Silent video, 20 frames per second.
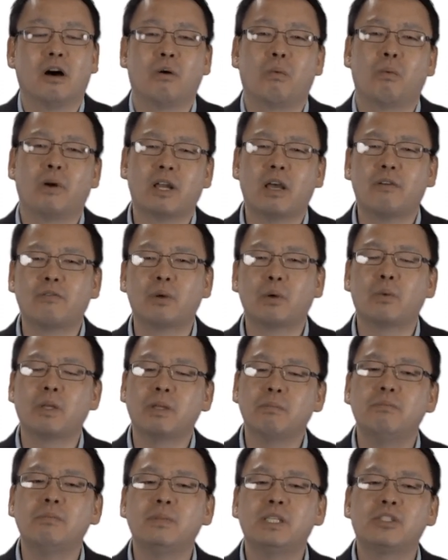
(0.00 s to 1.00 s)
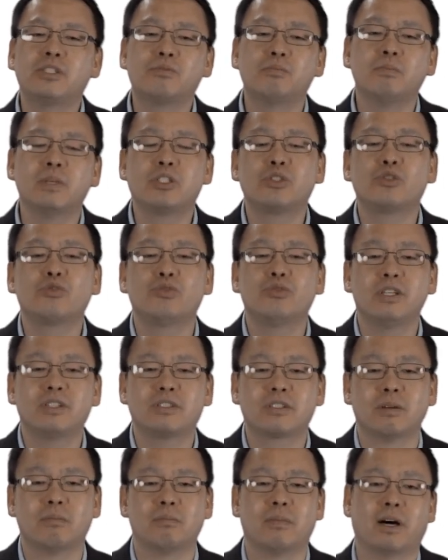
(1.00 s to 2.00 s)
whenever we mistreat
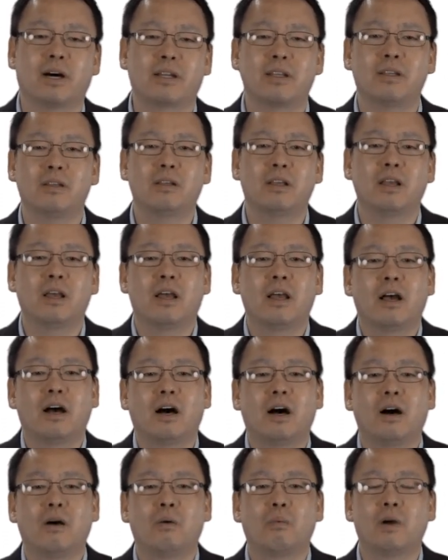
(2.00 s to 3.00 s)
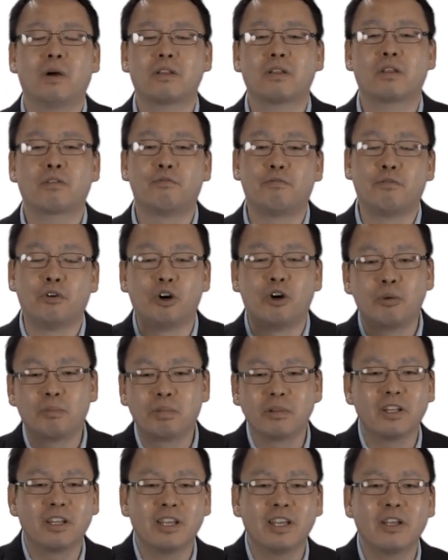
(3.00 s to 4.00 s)
somebody, whether
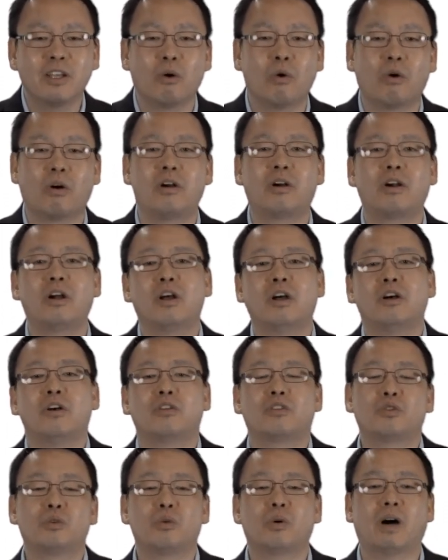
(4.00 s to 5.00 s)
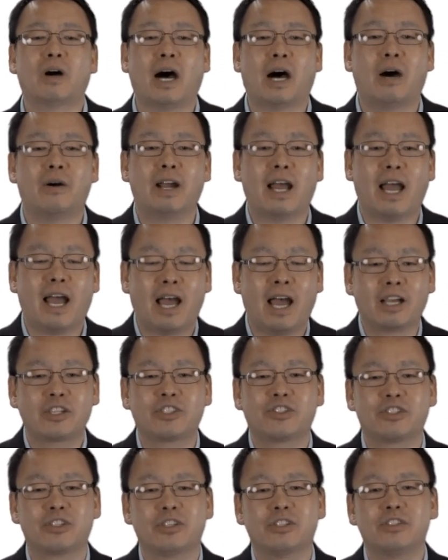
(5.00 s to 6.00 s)
verbally or through our
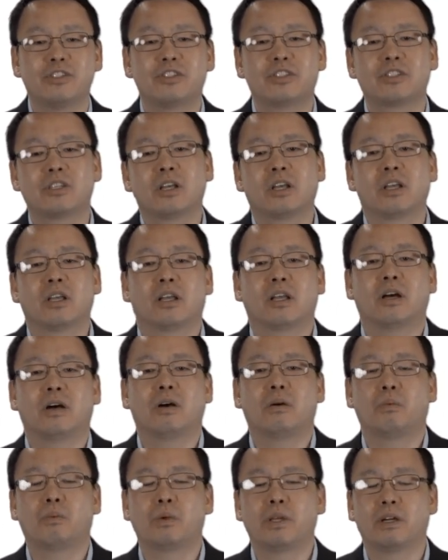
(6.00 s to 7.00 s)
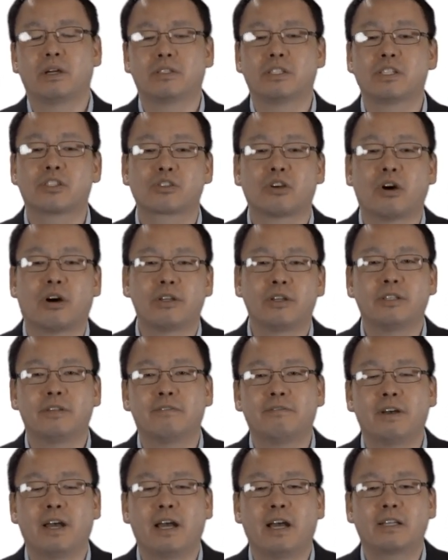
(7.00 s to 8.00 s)
actions, we are discarding the
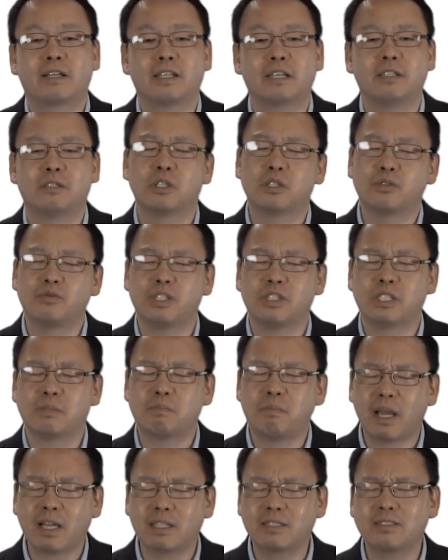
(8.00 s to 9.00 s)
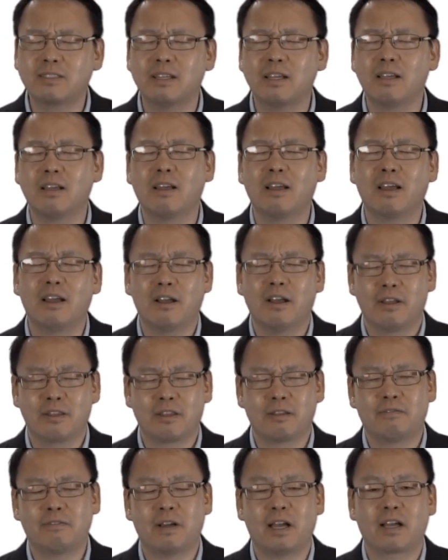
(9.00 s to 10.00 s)
fact and disrespecting
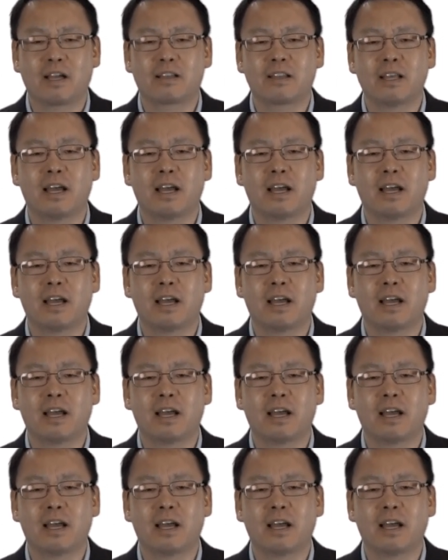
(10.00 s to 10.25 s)
the fact